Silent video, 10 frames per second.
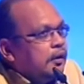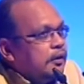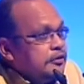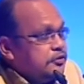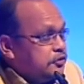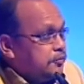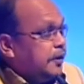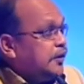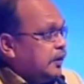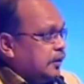decision
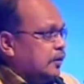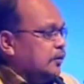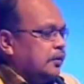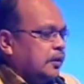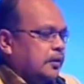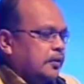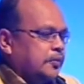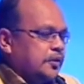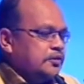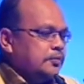making, and
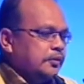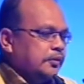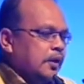management.